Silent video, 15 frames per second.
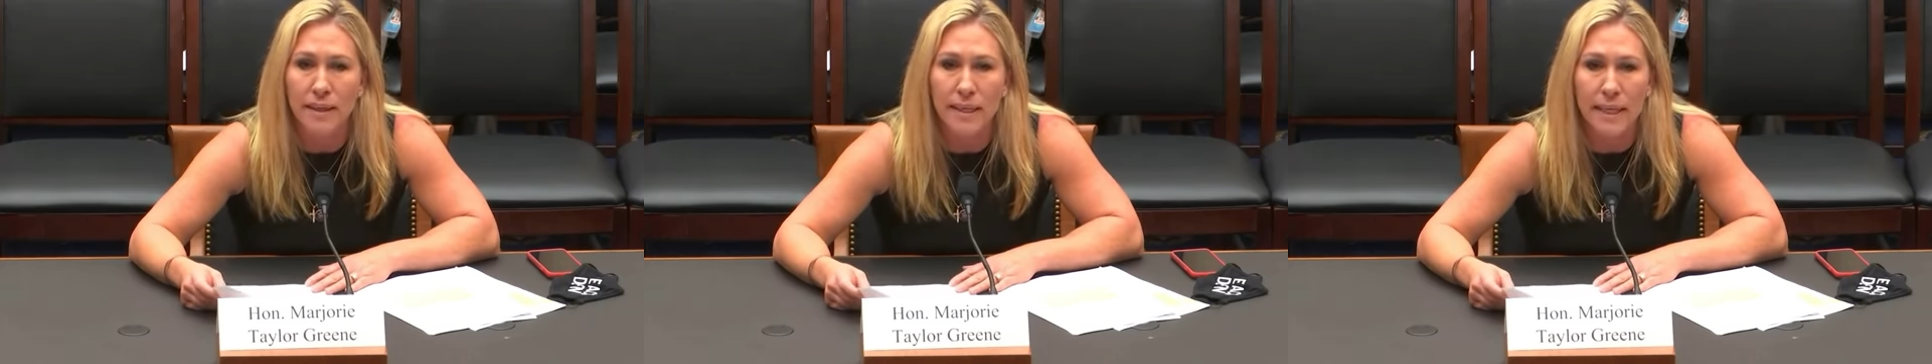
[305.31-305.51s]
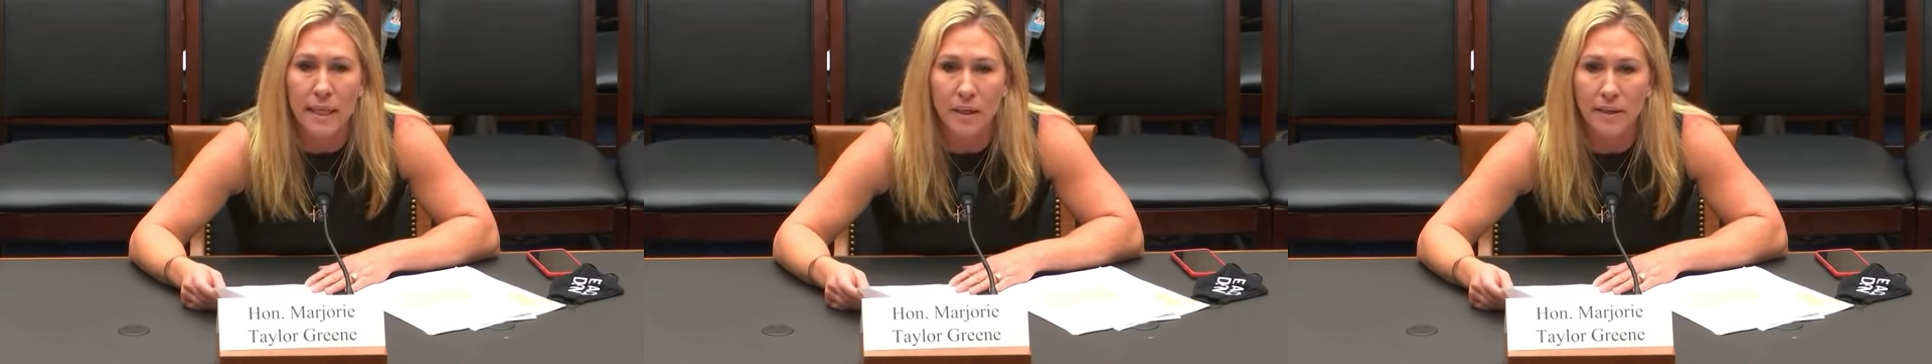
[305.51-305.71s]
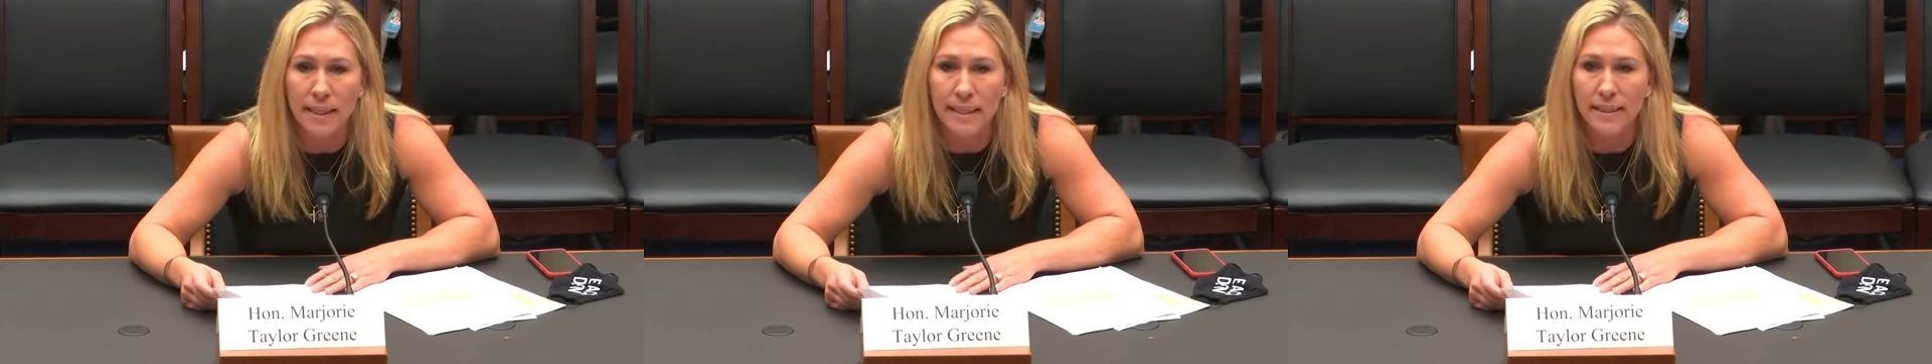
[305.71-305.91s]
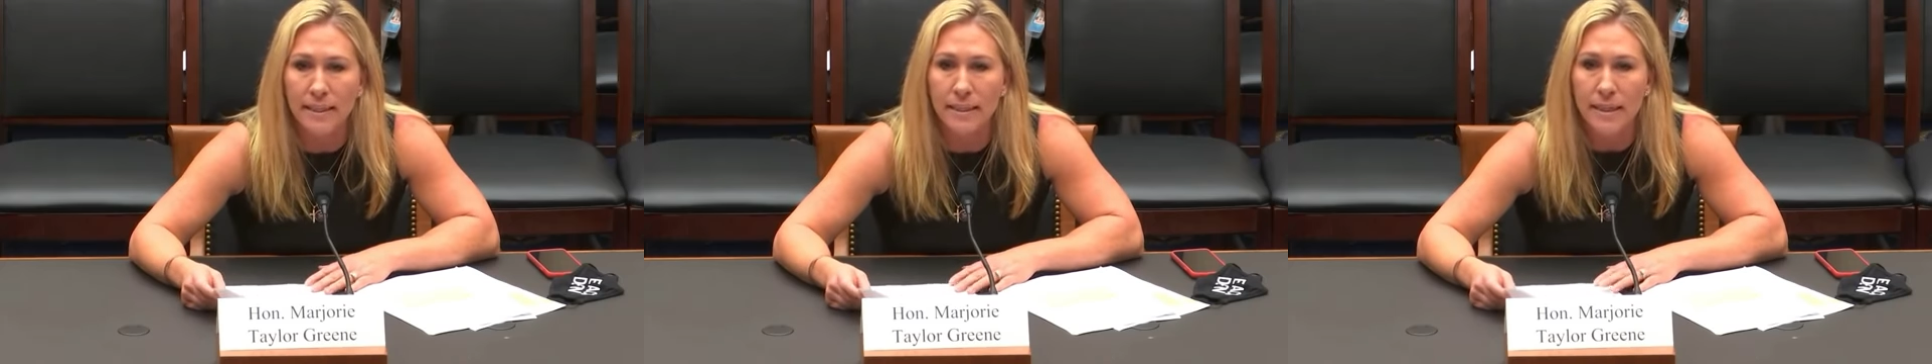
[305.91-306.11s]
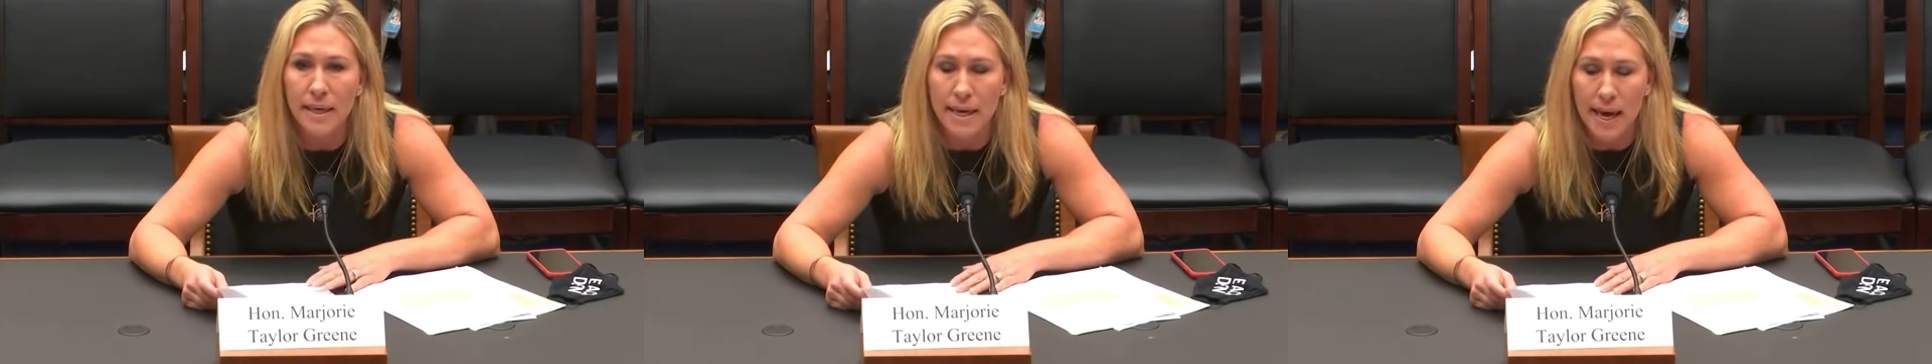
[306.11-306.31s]
in
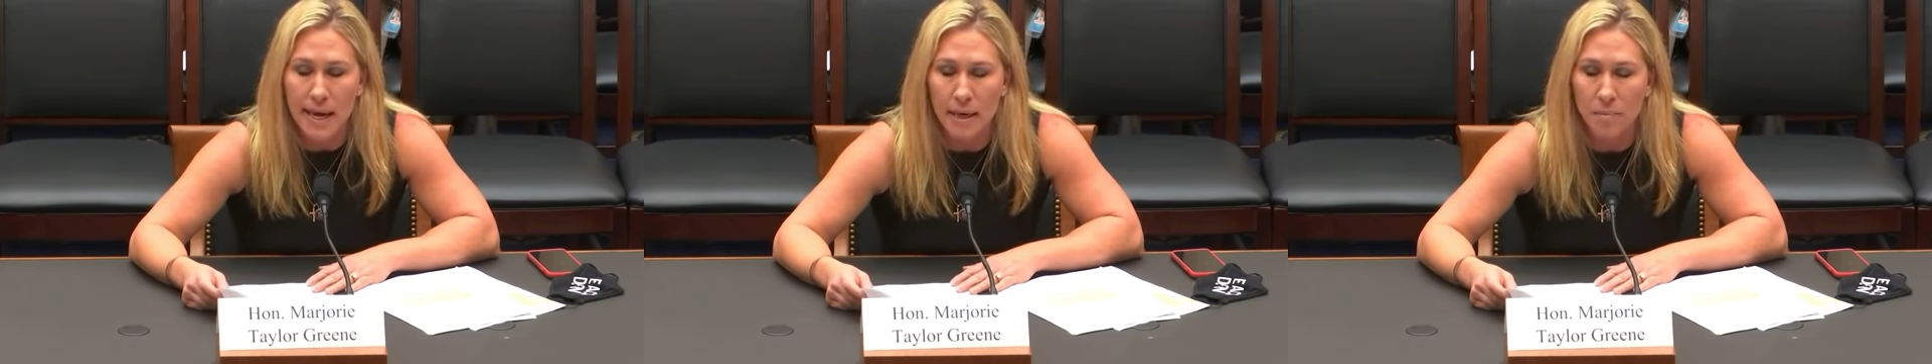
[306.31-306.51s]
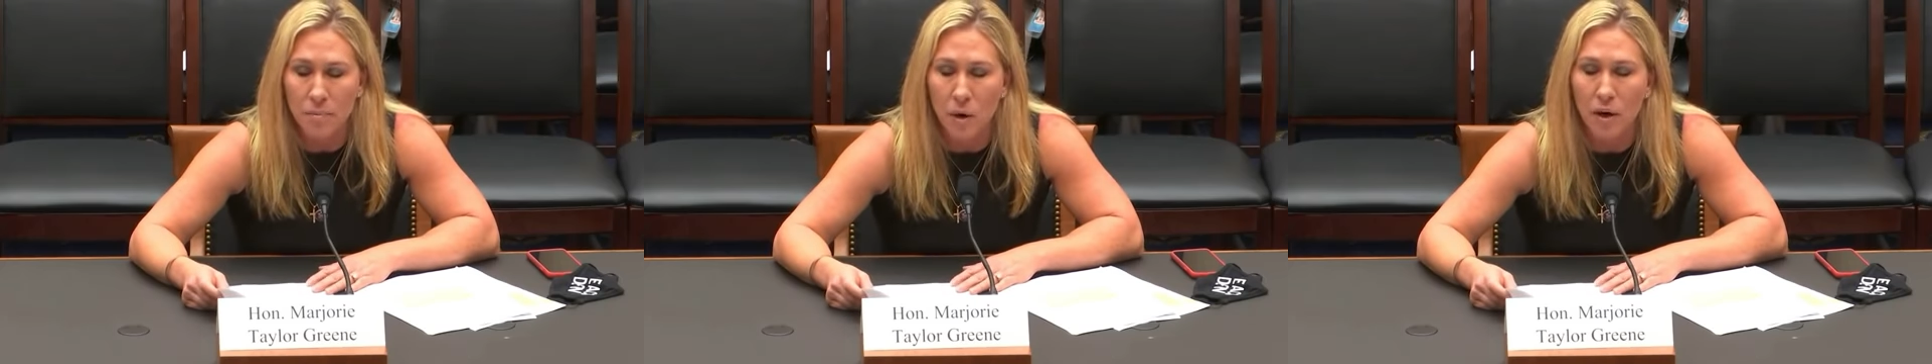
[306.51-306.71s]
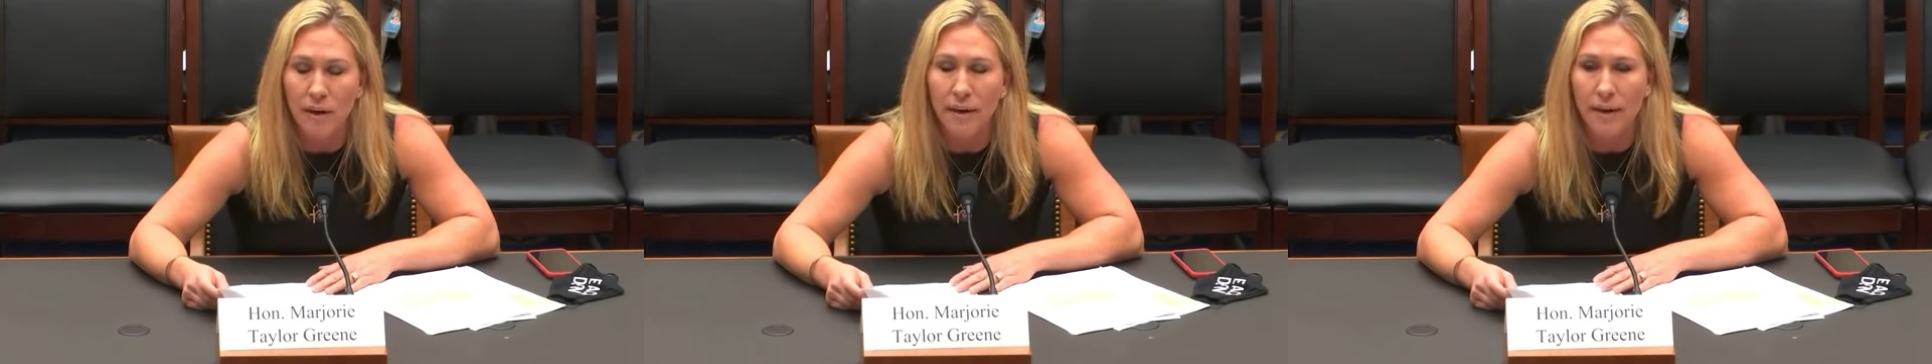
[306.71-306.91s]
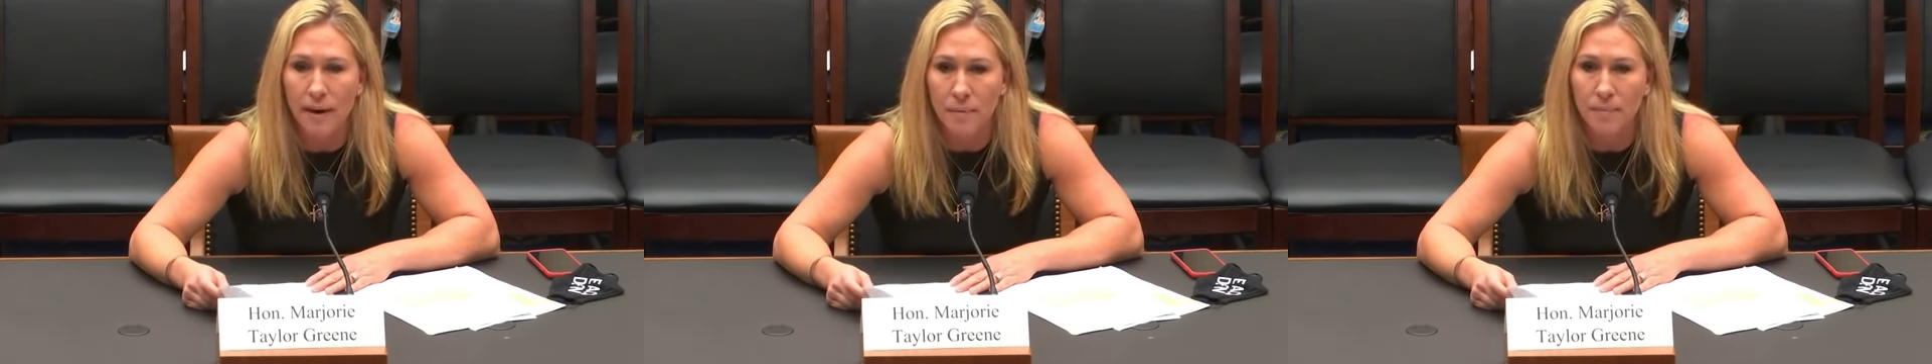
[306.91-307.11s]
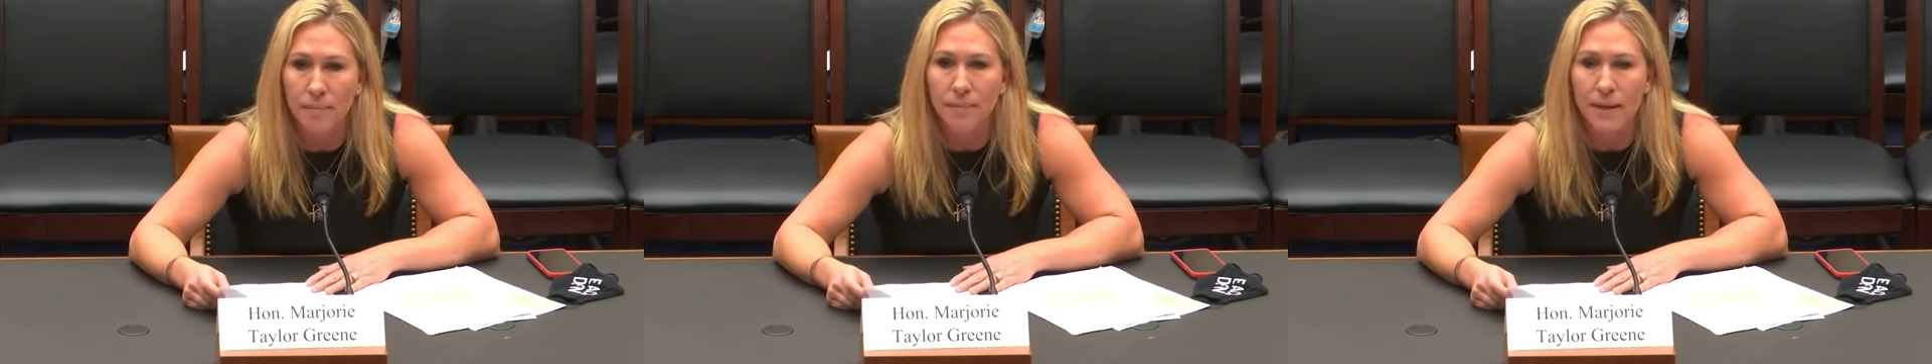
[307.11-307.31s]
hearings and
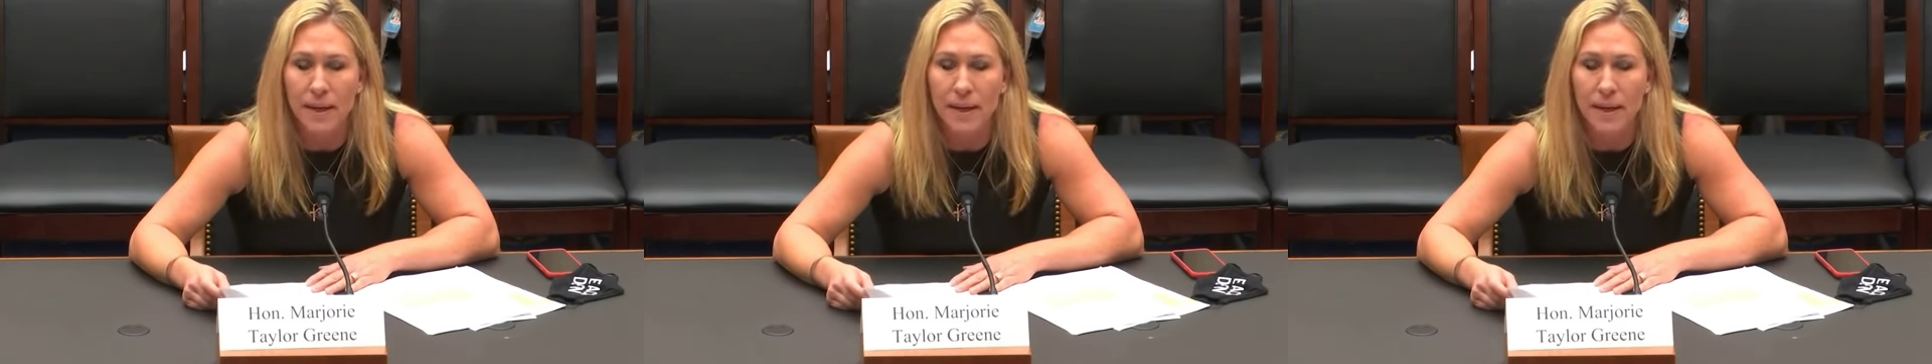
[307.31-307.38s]
markup,